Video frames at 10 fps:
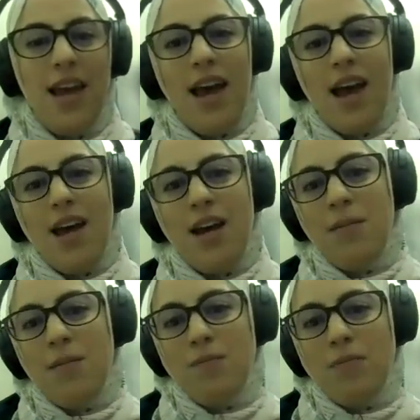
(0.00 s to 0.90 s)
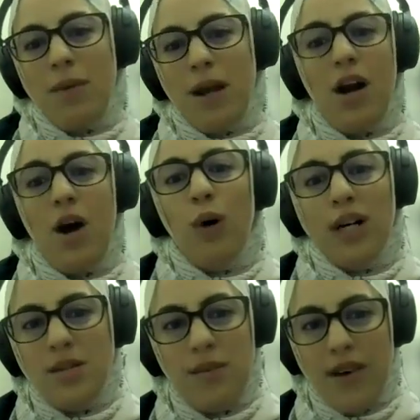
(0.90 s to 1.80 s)
and might not
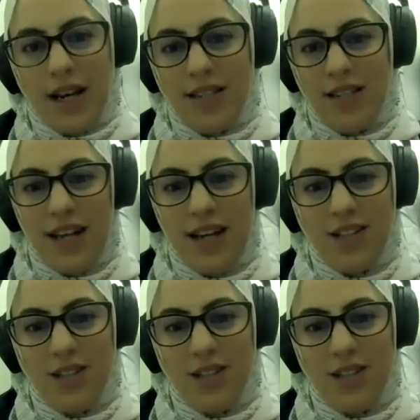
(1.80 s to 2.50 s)
want to be vaccinated.